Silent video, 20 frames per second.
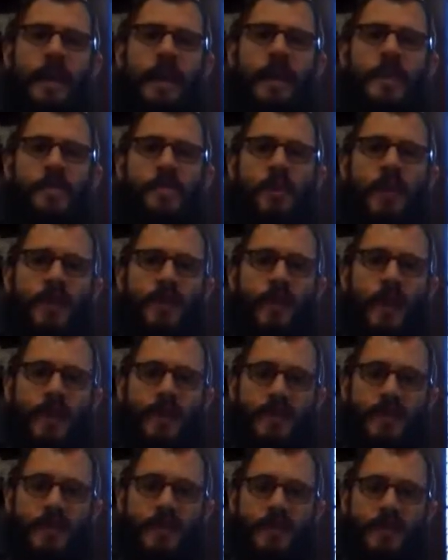Each one of
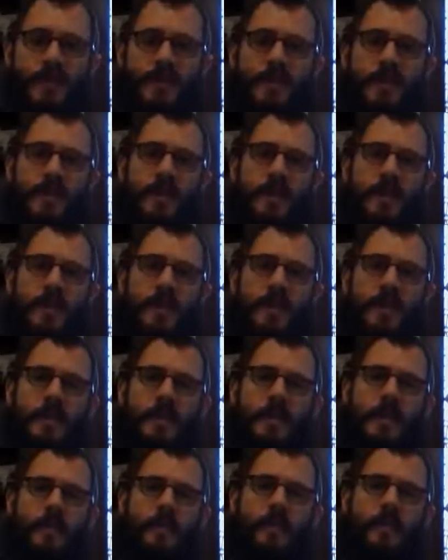us
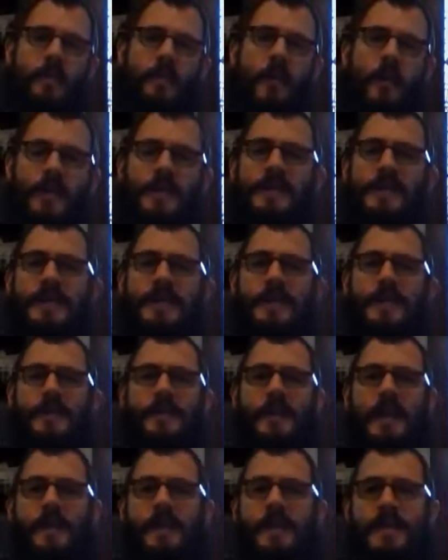puts
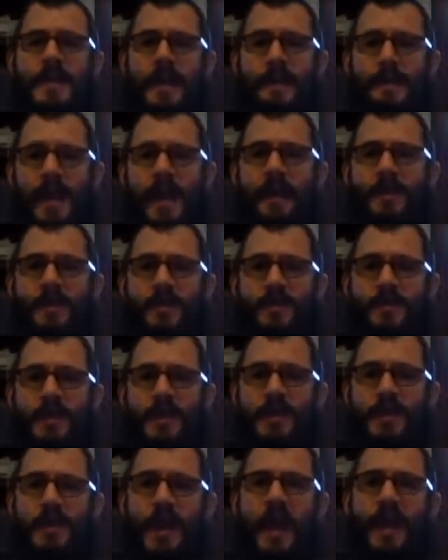limits and
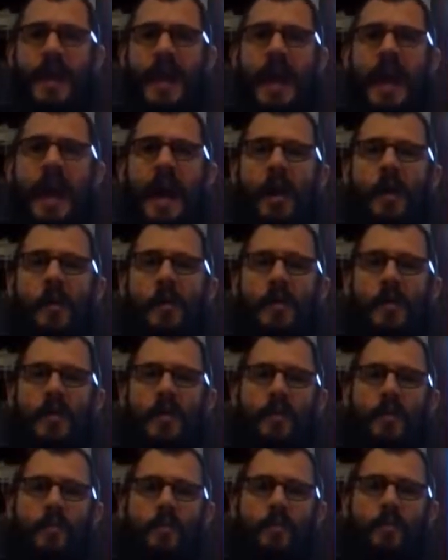boundaries on how
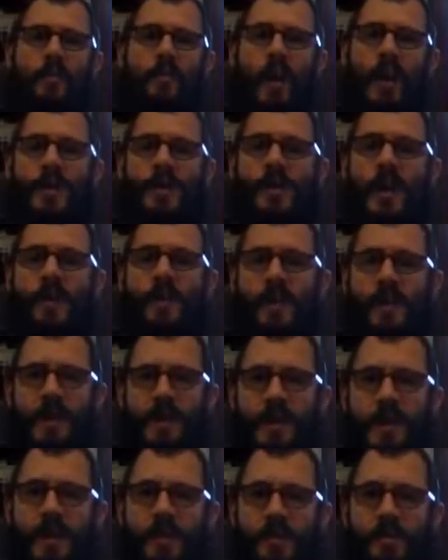much of our
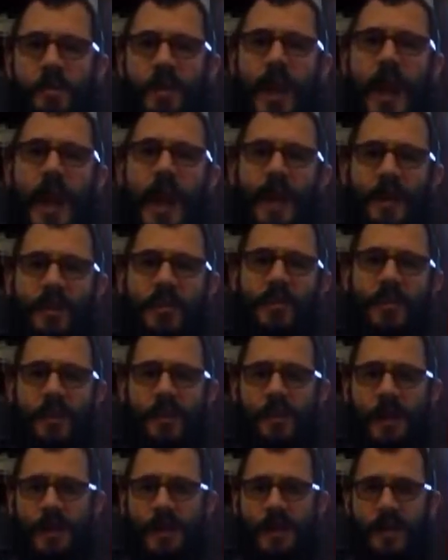potential we'll actually
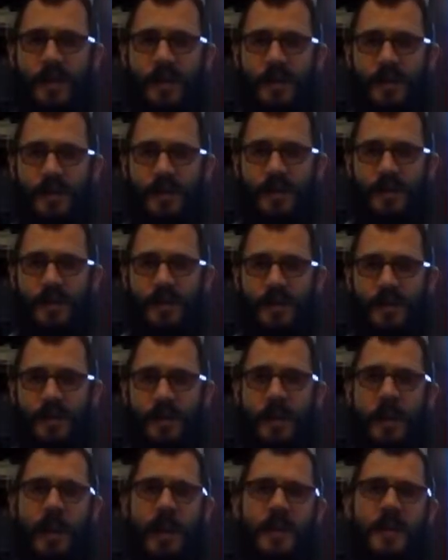recognize.
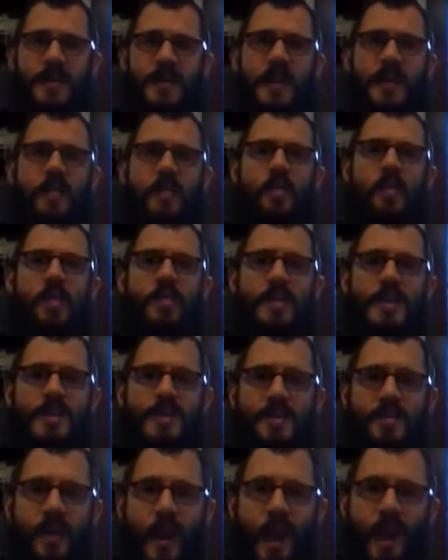You see, the word
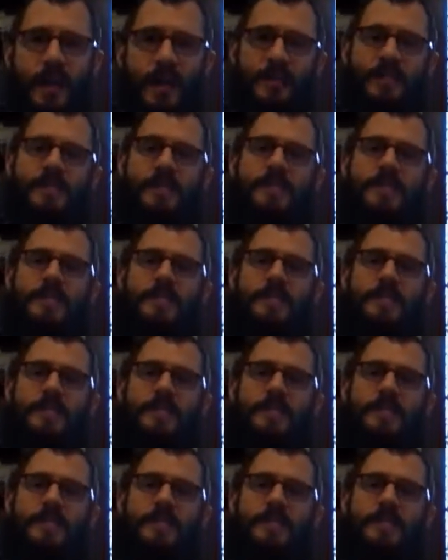Mitzrayim,